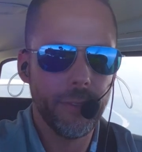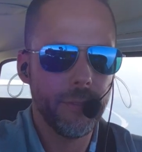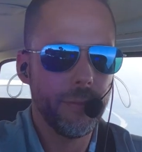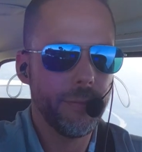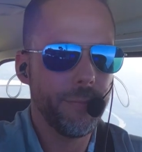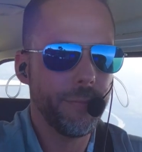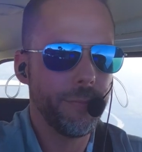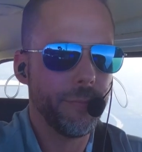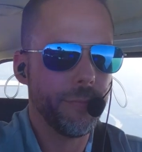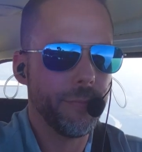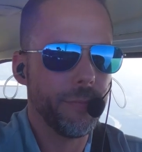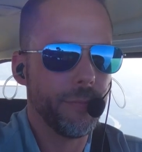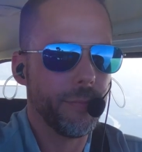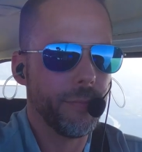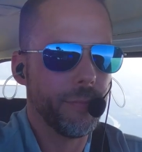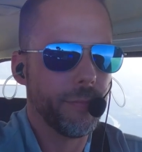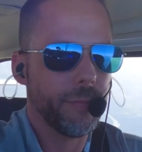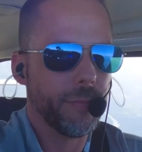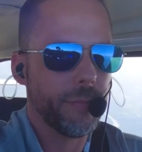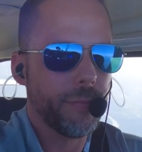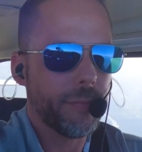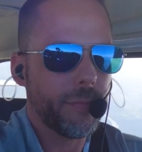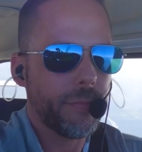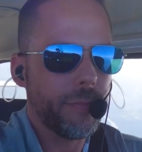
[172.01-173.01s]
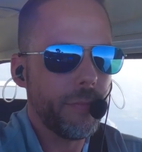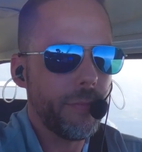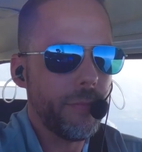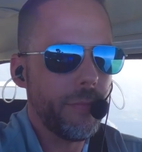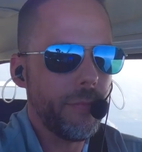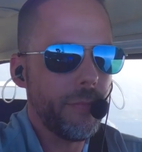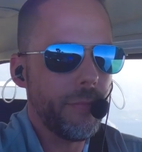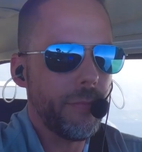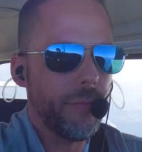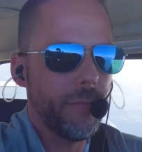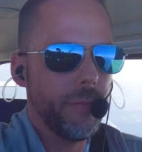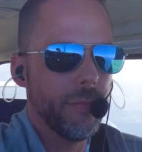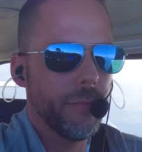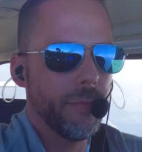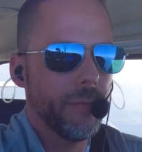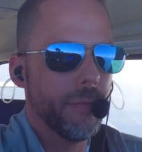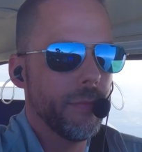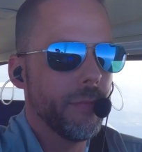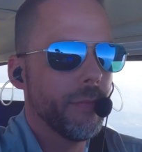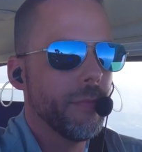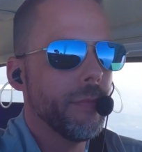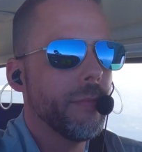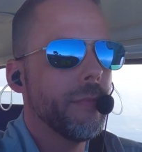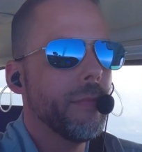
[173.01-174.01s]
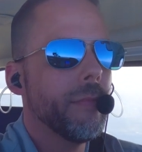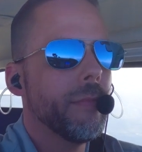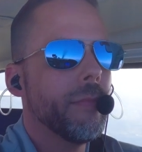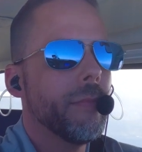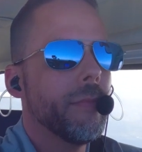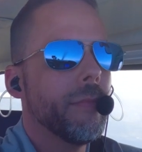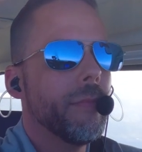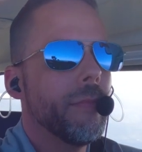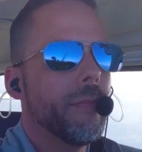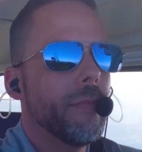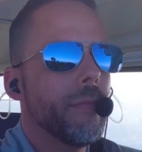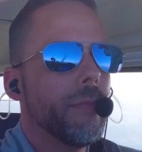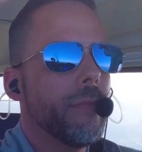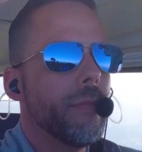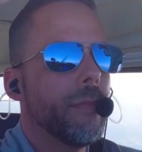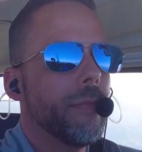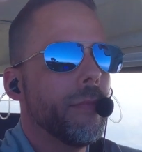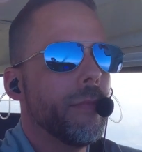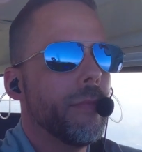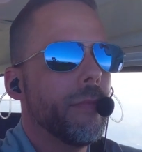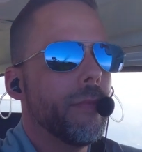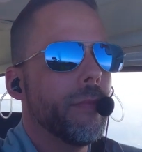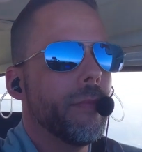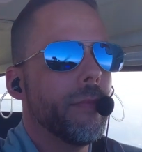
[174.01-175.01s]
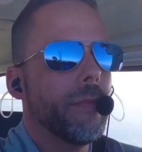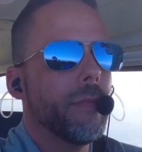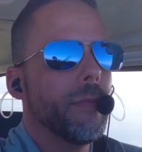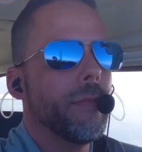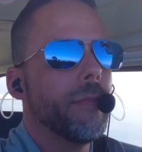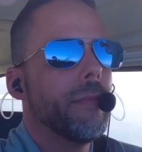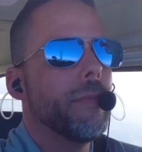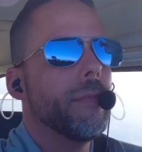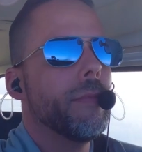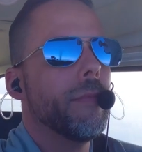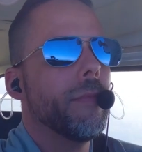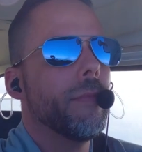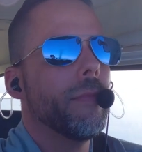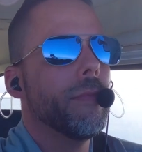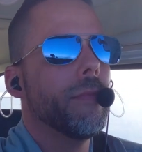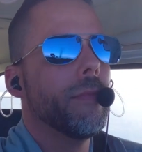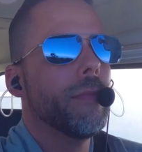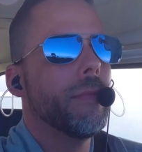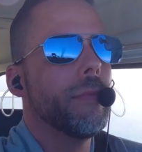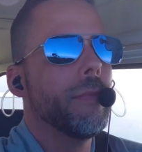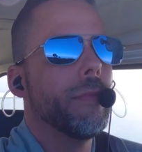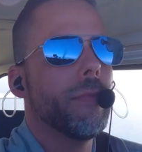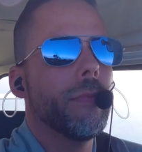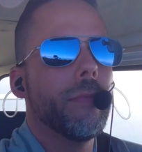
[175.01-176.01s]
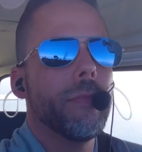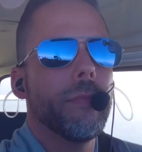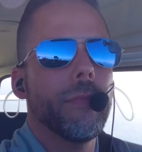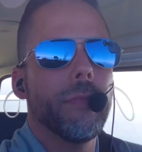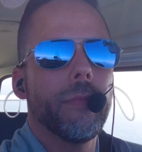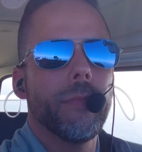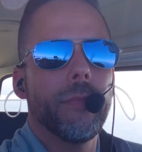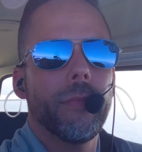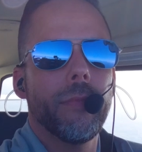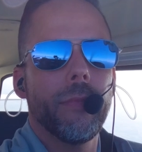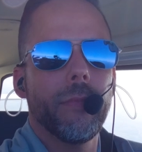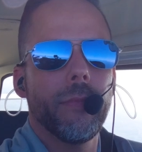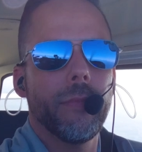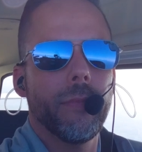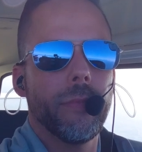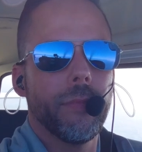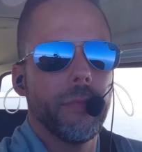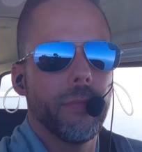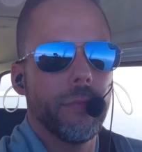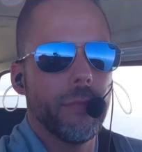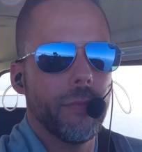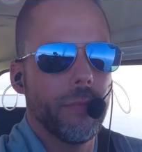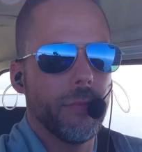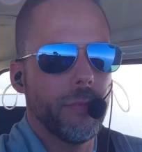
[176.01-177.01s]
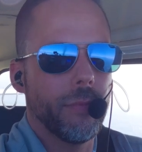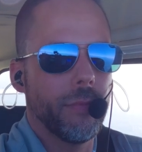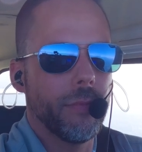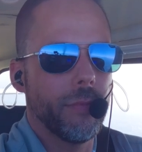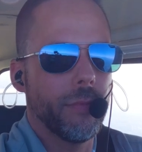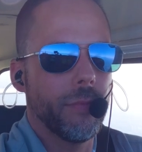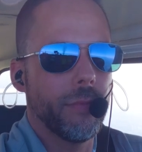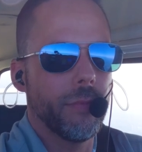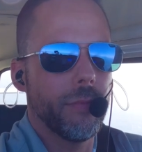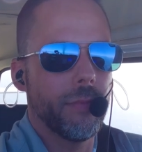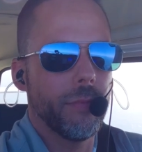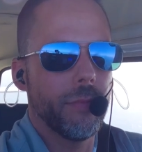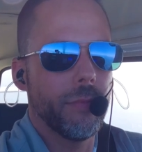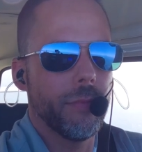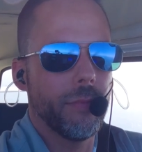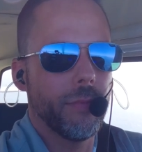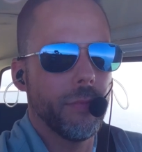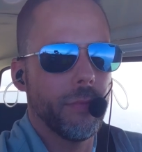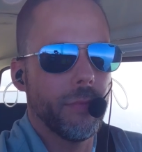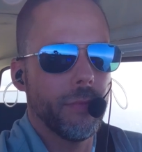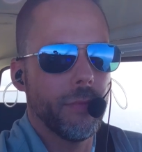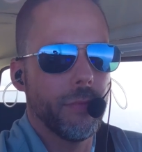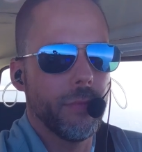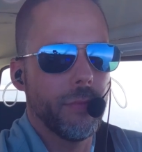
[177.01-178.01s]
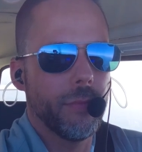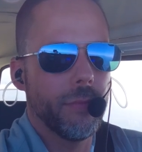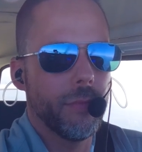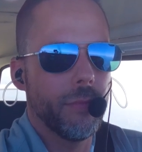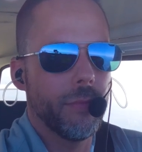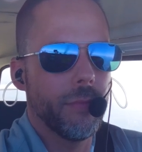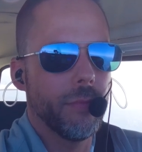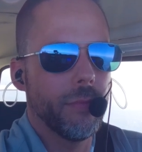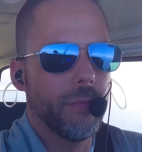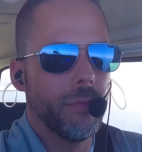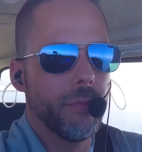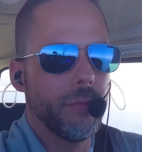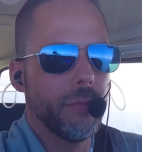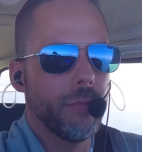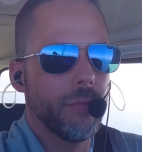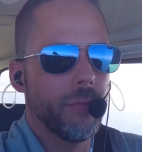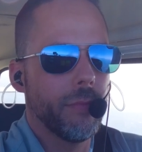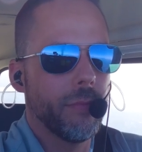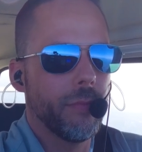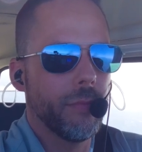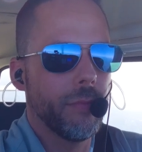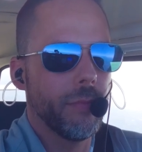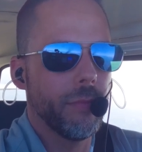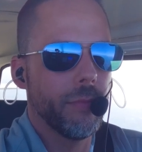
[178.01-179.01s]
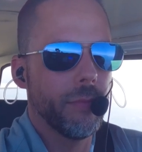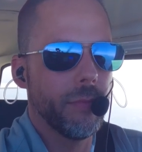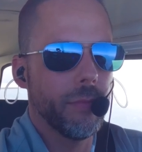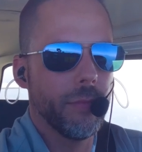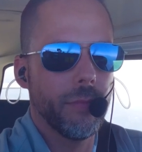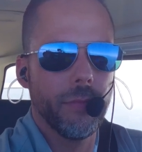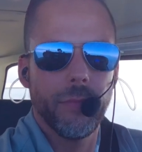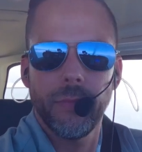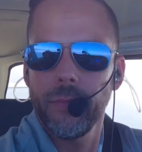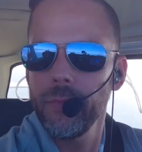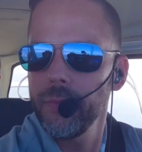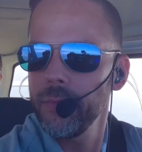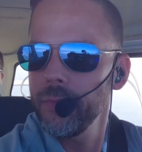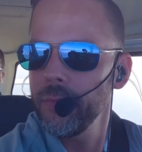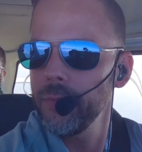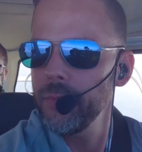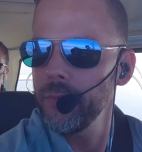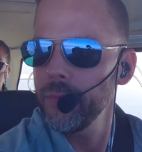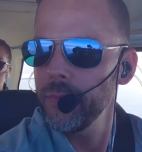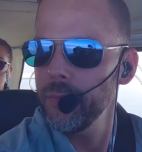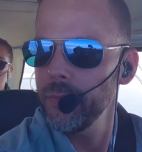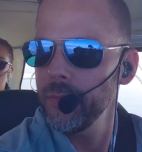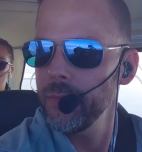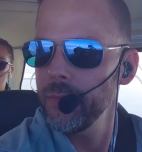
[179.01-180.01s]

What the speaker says: (silent)